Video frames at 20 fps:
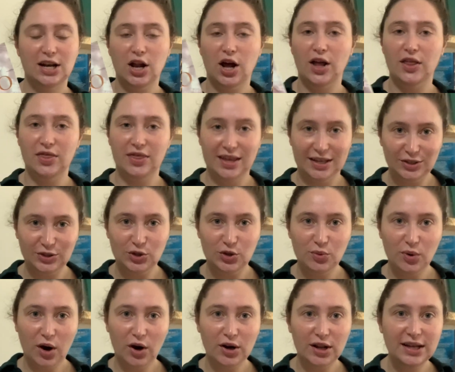on this new
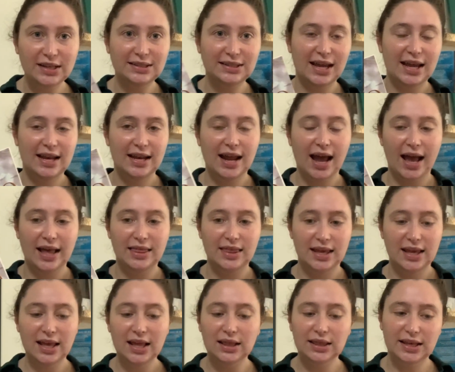artist, and I
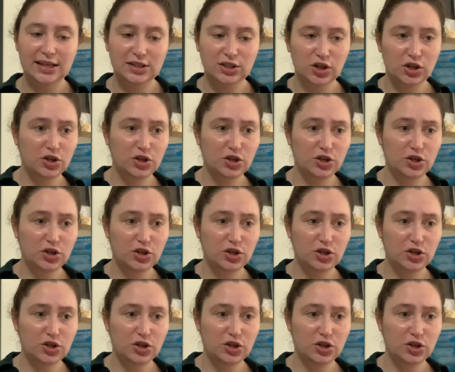think it leads her